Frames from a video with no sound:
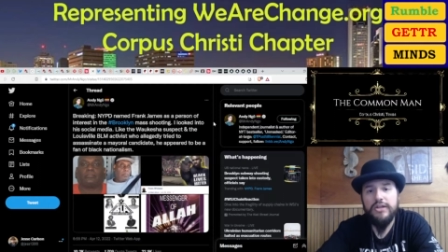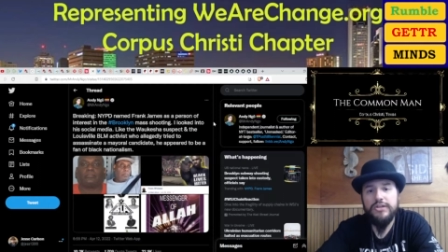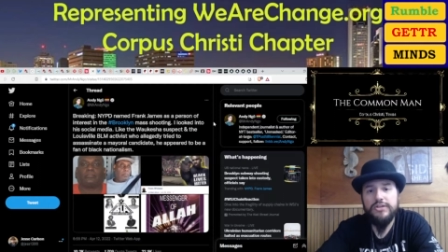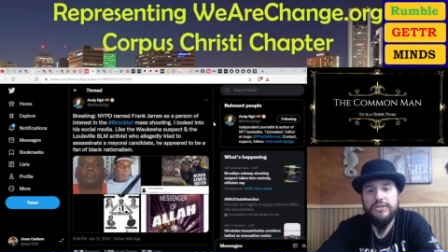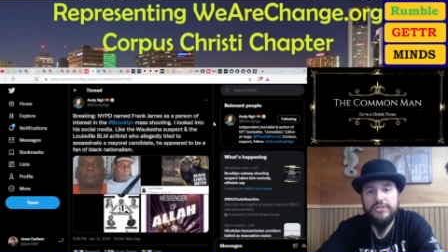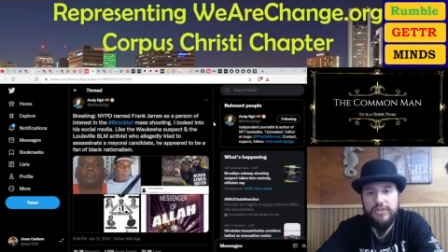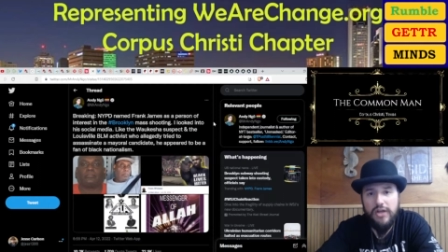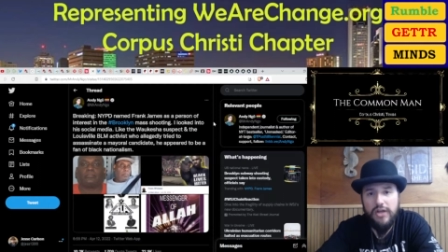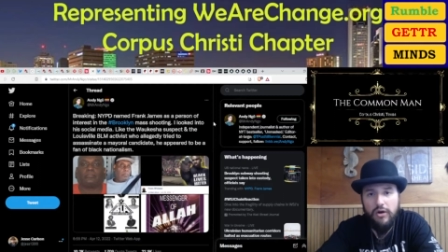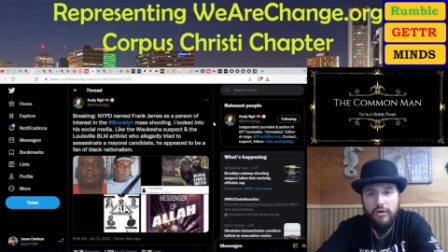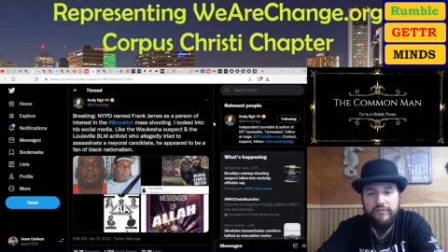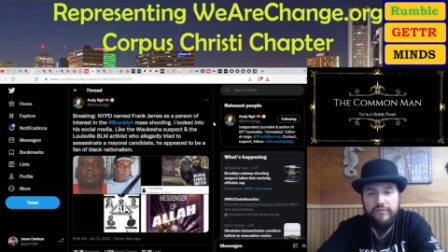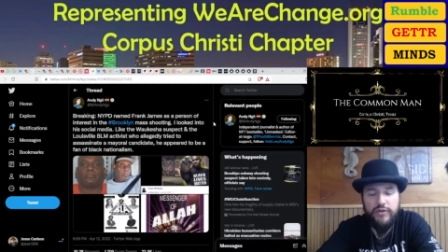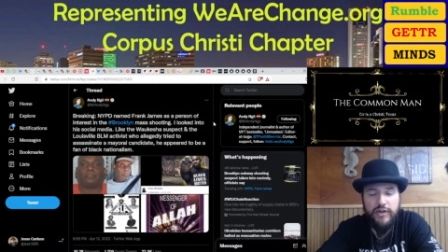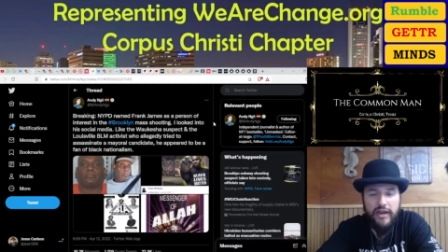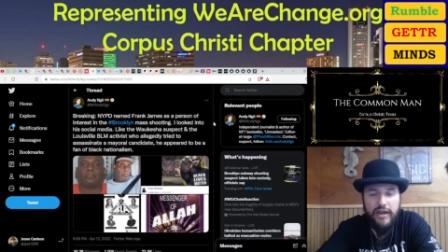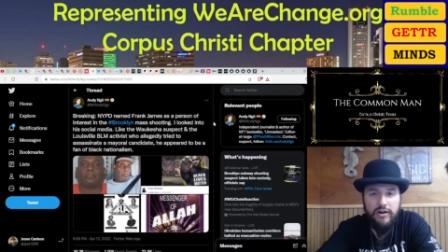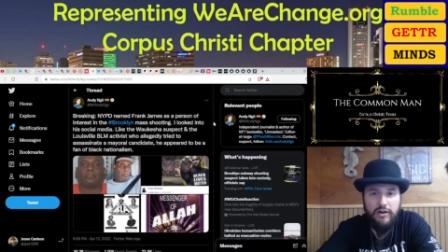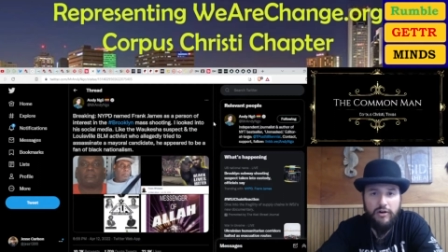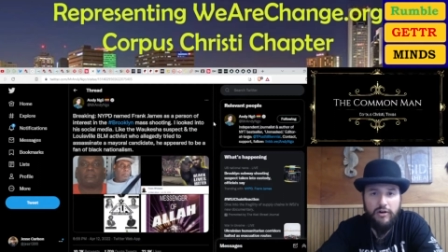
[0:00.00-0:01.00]
So if you
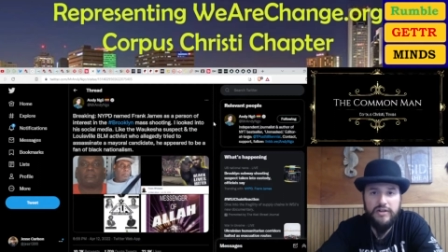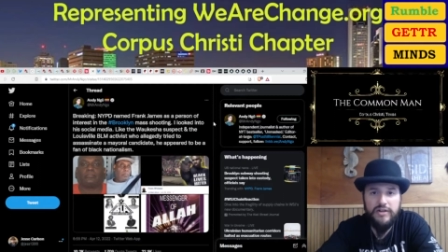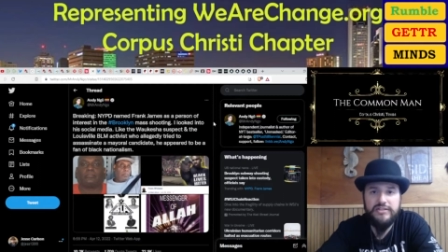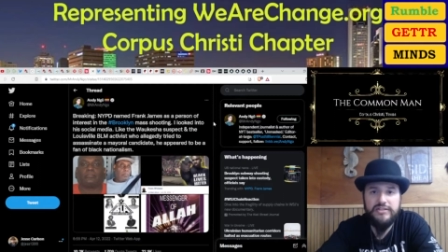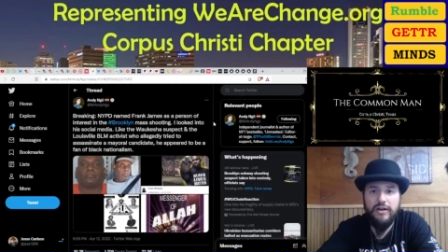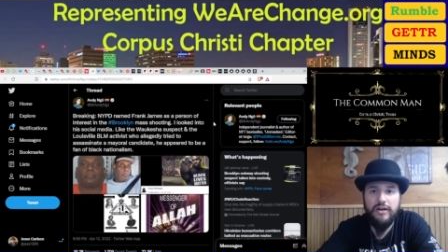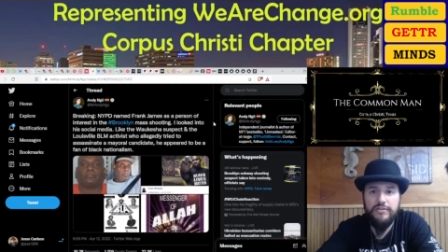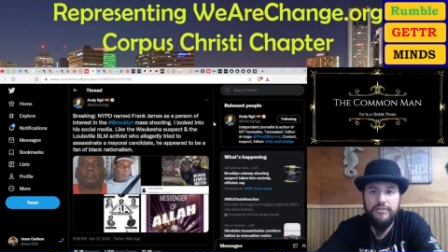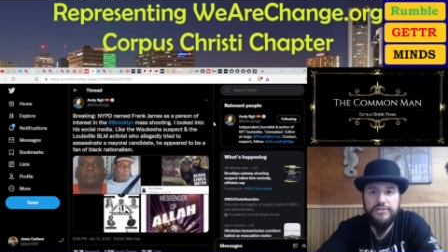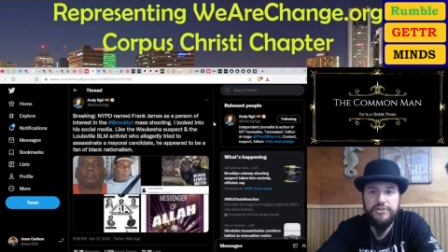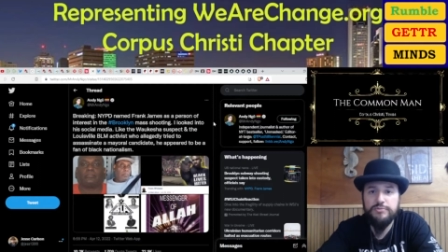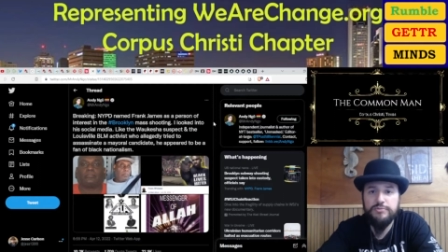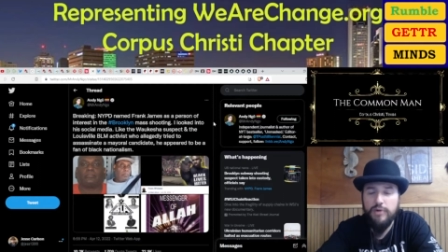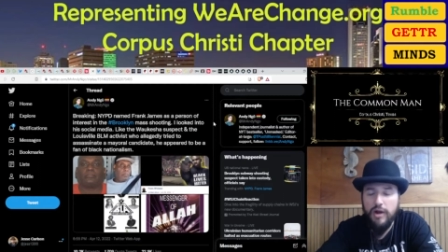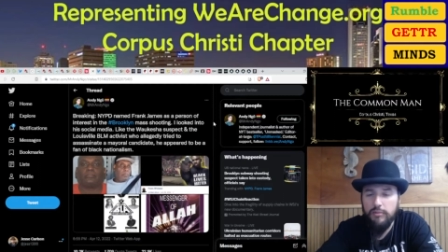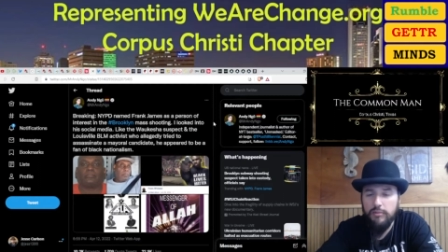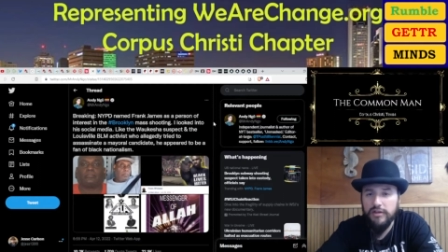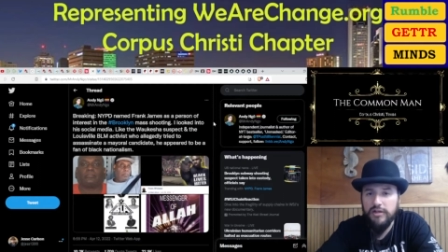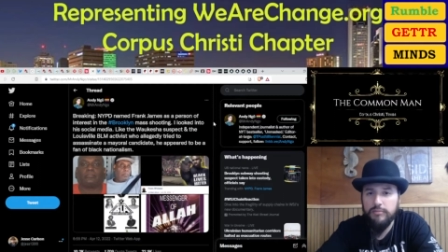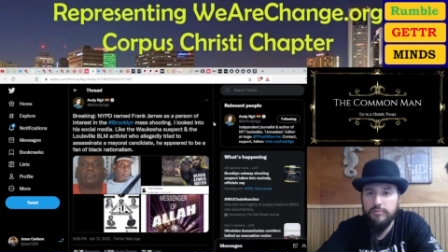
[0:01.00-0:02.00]
can't already tell, this is
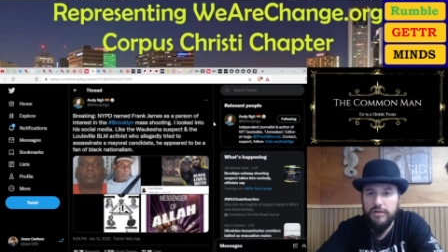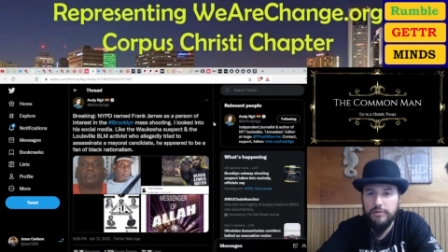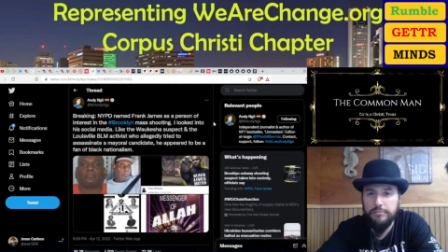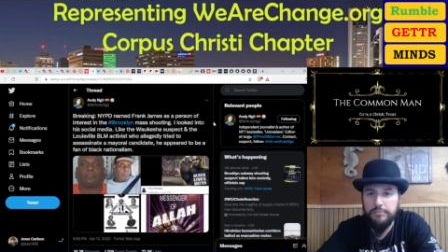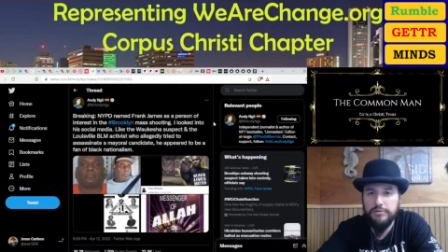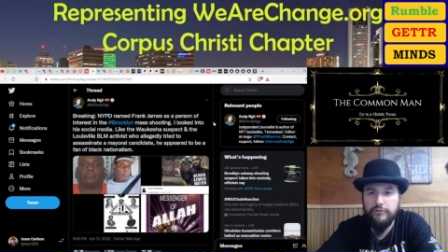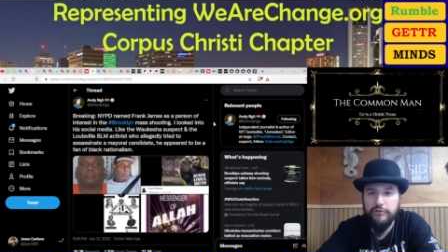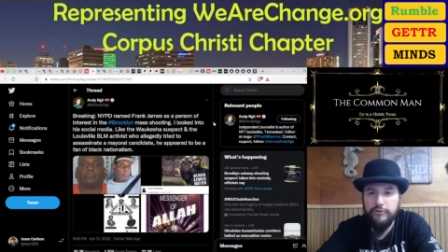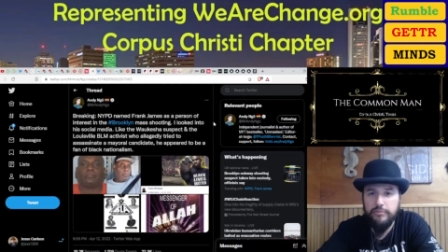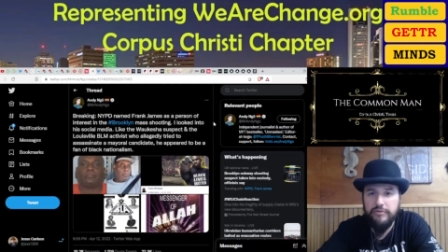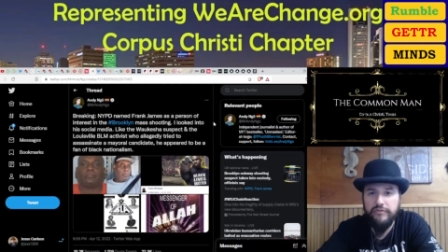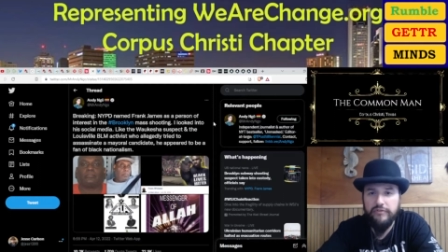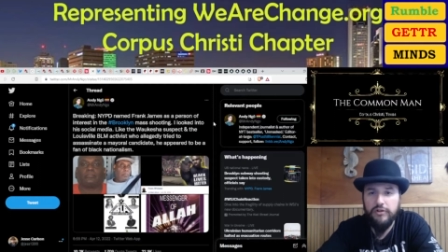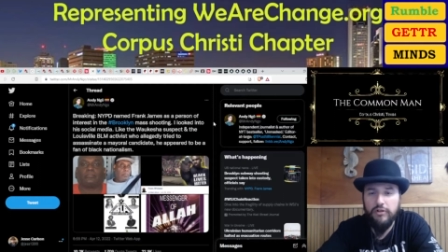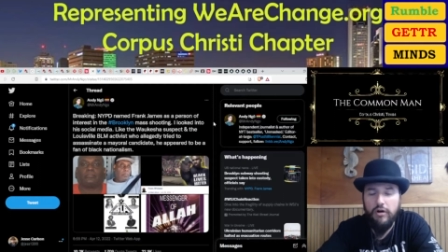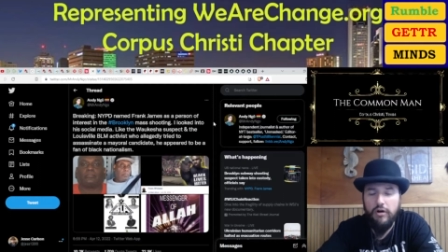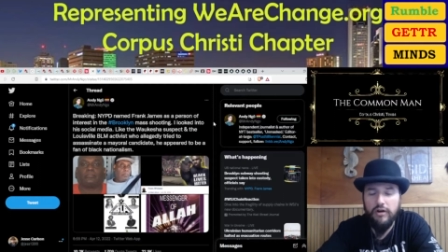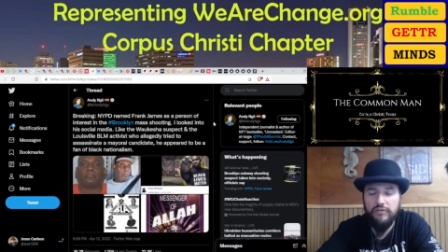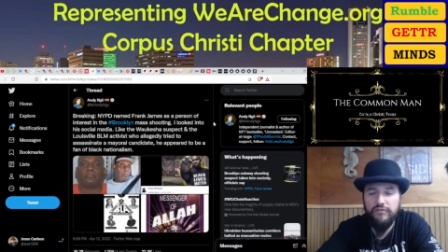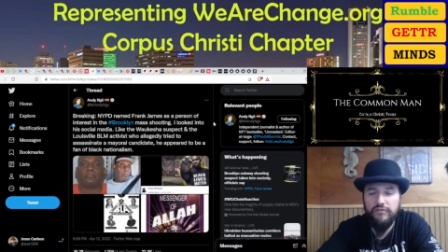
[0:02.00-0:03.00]
probably going to be a little bit of a
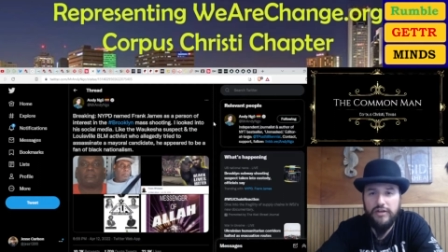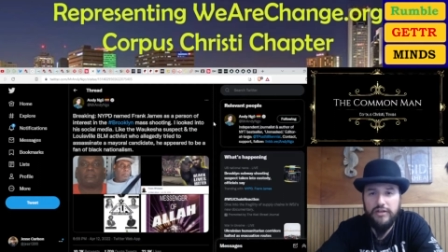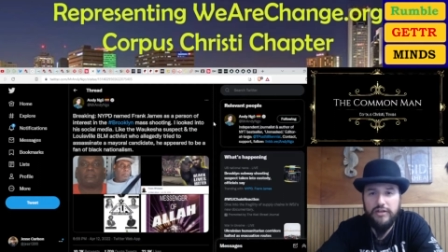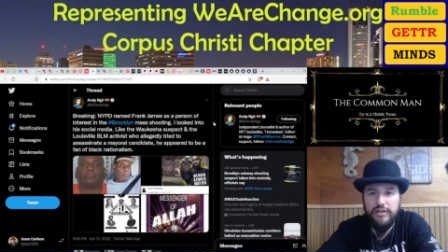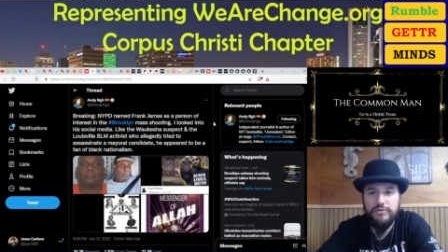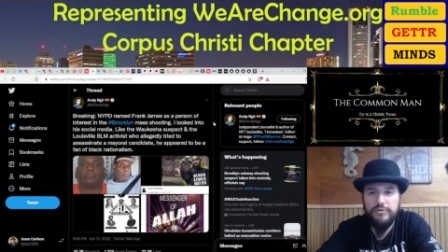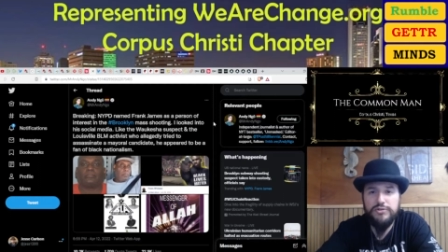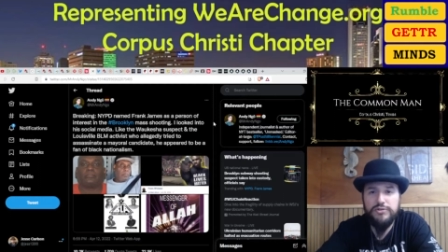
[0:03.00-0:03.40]
long video.